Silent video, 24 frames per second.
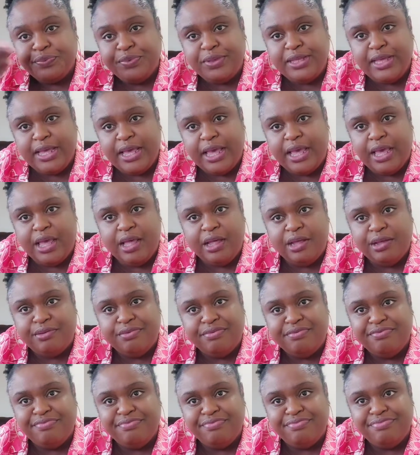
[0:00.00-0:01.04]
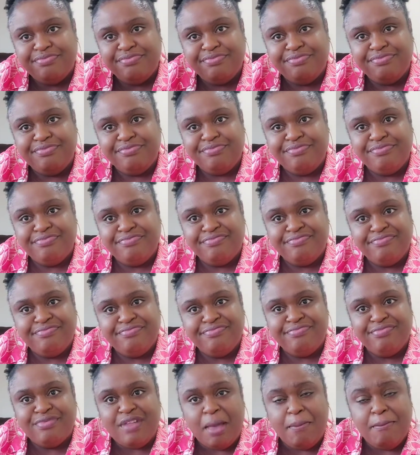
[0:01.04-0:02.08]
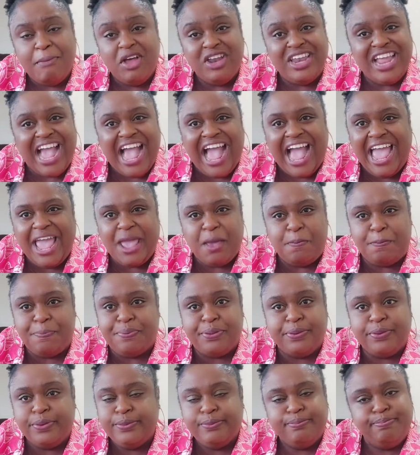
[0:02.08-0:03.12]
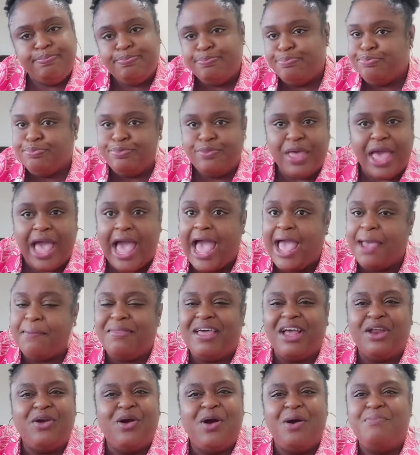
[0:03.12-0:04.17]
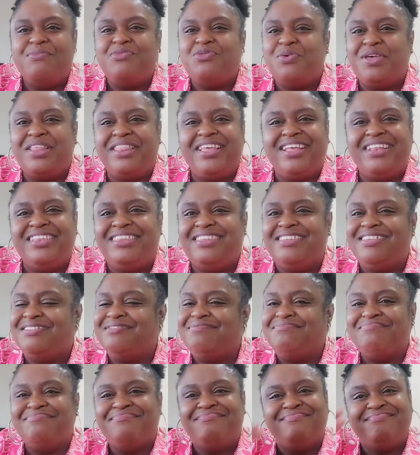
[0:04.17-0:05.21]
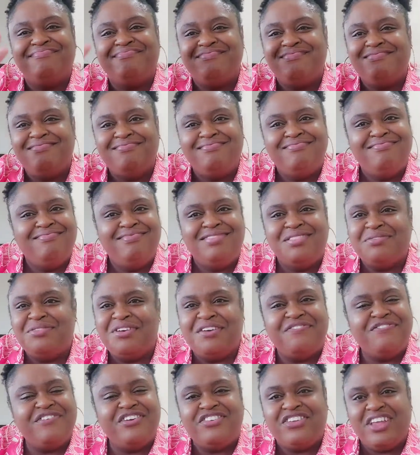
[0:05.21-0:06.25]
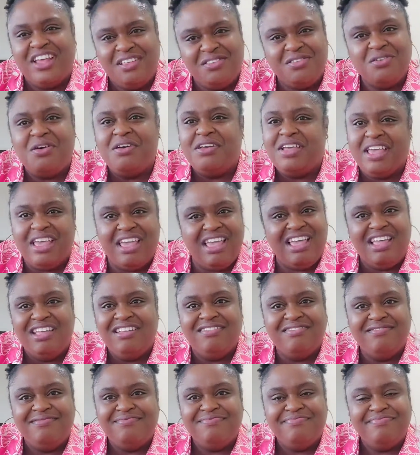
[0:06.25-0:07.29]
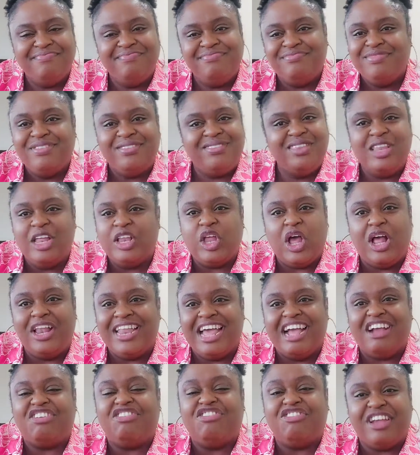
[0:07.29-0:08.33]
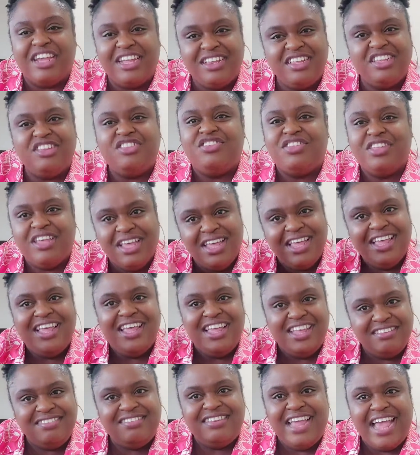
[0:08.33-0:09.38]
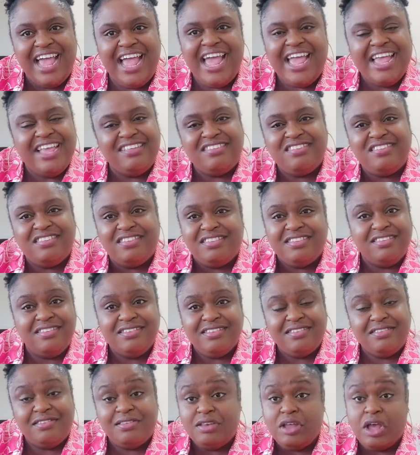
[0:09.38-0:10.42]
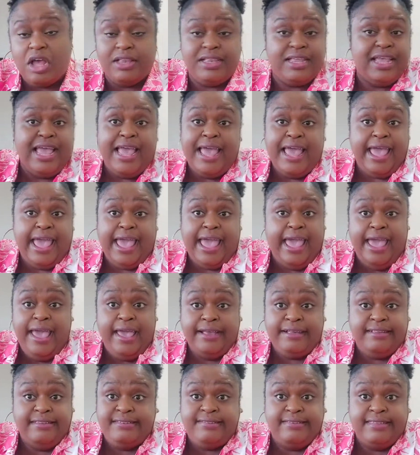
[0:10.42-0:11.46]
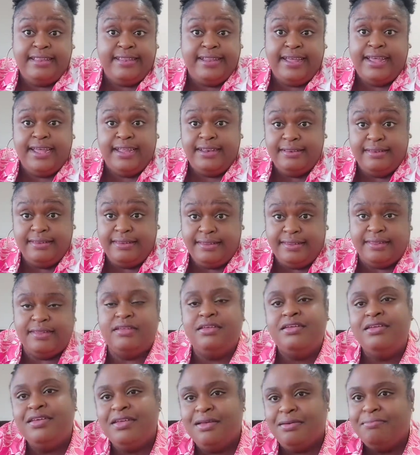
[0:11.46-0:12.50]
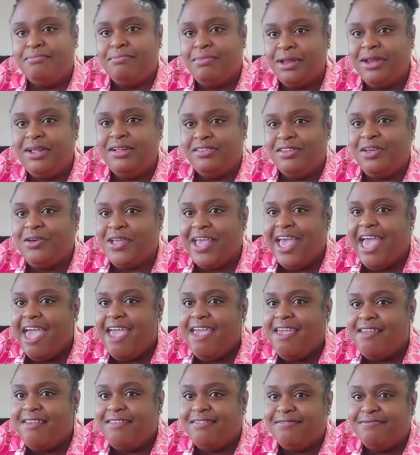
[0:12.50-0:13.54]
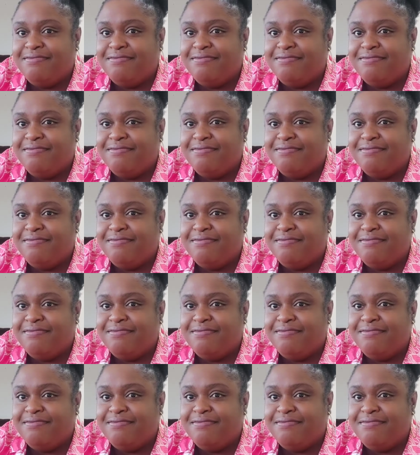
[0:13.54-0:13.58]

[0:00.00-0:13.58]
Yeah, but the hype that comes with it, the refresher is okay. It's not all that great. It's nice. It's not excellent, but it's okay.